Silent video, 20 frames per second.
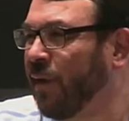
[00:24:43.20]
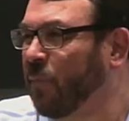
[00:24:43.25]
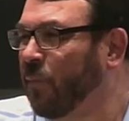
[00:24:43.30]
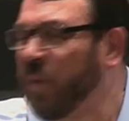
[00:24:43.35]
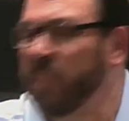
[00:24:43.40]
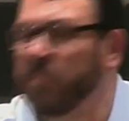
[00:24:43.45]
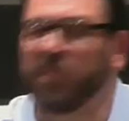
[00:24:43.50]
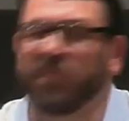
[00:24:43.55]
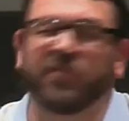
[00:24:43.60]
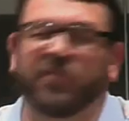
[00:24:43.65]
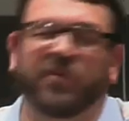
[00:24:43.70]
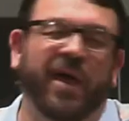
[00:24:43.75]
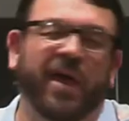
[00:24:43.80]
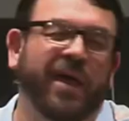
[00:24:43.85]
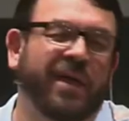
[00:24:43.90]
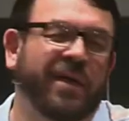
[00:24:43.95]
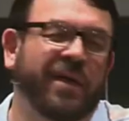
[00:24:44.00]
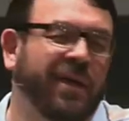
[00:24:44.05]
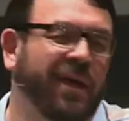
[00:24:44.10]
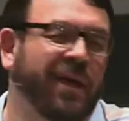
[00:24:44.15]
people
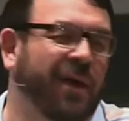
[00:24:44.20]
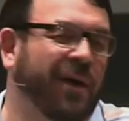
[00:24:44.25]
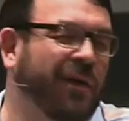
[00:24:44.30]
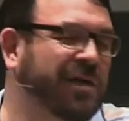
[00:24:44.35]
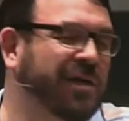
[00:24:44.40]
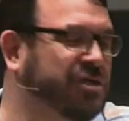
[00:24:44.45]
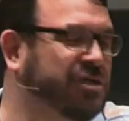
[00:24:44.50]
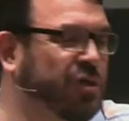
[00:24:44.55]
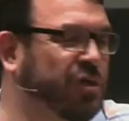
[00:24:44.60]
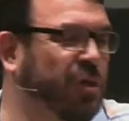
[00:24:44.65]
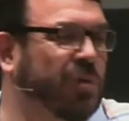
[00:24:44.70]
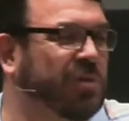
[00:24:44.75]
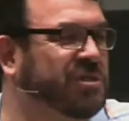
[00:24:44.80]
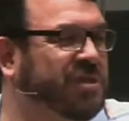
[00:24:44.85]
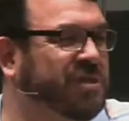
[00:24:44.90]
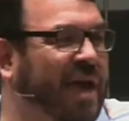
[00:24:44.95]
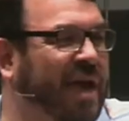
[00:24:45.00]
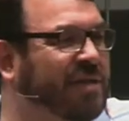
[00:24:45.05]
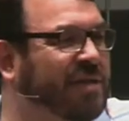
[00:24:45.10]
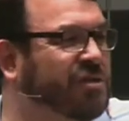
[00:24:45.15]
say, his short
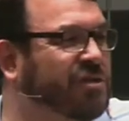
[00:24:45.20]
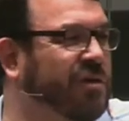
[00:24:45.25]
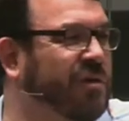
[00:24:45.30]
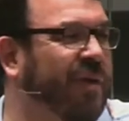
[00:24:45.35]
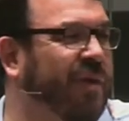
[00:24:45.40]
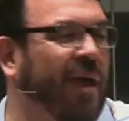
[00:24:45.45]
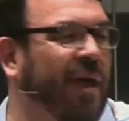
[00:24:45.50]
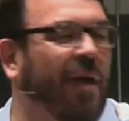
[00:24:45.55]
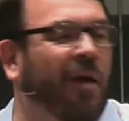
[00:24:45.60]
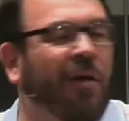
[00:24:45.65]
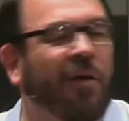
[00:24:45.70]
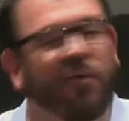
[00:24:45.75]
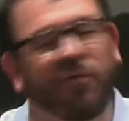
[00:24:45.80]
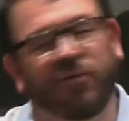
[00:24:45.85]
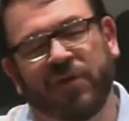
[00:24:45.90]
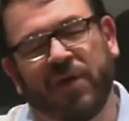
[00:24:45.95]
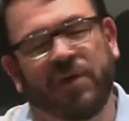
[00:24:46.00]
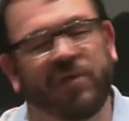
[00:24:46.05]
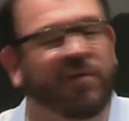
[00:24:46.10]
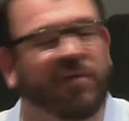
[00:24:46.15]
stature, and they all
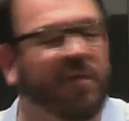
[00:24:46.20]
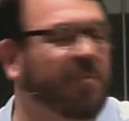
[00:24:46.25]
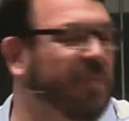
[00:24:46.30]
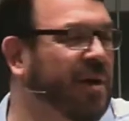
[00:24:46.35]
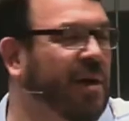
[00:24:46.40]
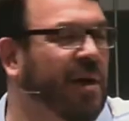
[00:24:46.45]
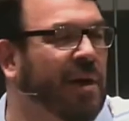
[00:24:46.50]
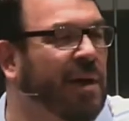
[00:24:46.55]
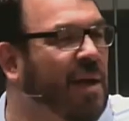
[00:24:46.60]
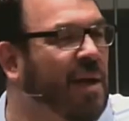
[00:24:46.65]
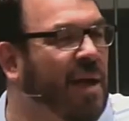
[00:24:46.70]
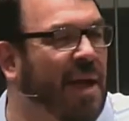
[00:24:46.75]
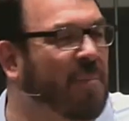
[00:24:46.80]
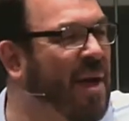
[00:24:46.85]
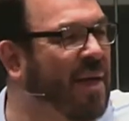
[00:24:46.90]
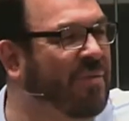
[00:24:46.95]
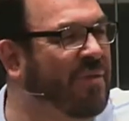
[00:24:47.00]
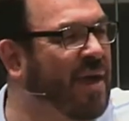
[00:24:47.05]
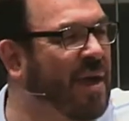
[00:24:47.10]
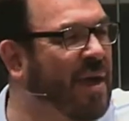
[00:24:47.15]
say something
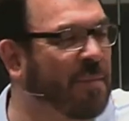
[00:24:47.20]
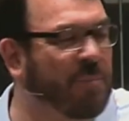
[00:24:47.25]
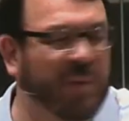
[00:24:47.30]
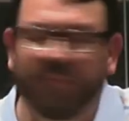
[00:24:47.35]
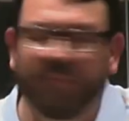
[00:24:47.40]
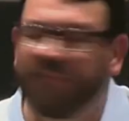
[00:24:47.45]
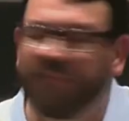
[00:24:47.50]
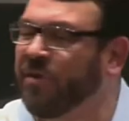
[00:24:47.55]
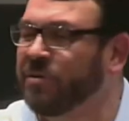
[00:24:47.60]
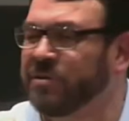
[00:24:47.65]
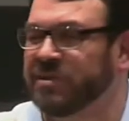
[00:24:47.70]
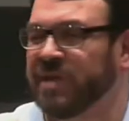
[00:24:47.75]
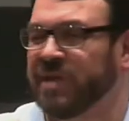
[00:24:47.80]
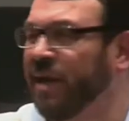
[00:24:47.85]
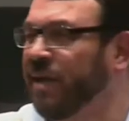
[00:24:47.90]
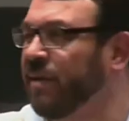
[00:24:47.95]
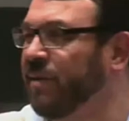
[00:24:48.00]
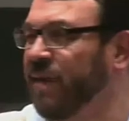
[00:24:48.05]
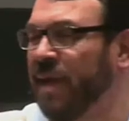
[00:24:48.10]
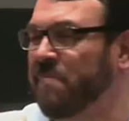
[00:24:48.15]
about that. But, folks, that
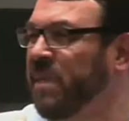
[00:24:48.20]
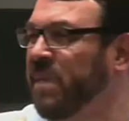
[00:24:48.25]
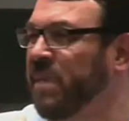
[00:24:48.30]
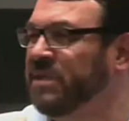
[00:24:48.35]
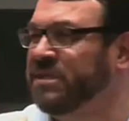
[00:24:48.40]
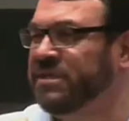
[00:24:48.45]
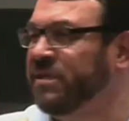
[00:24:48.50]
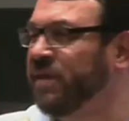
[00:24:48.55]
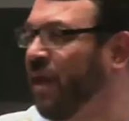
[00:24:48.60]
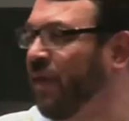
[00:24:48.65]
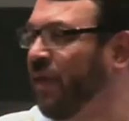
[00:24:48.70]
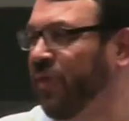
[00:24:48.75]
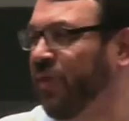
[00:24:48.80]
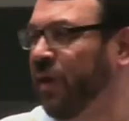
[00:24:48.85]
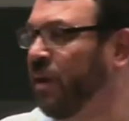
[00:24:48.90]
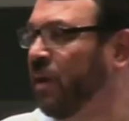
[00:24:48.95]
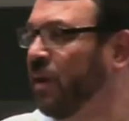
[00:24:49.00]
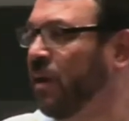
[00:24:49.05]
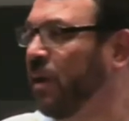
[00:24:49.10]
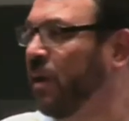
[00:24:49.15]
means
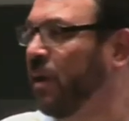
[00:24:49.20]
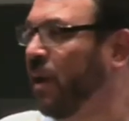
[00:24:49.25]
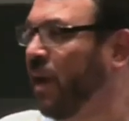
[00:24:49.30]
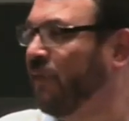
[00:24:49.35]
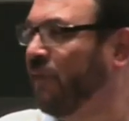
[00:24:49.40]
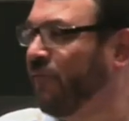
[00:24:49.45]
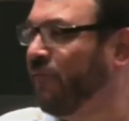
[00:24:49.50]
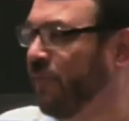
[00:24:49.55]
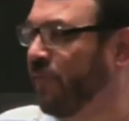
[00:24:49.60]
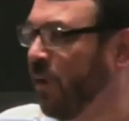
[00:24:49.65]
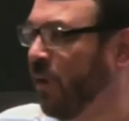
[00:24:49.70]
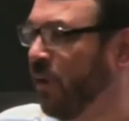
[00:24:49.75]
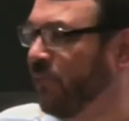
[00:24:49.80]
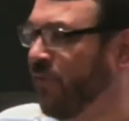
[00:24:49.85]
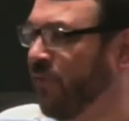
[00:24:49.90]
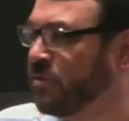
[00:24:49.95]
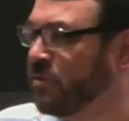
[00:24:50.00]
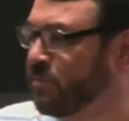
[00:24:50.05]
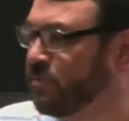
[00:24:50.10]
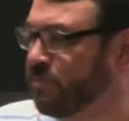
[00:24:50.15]
nothing. Folks,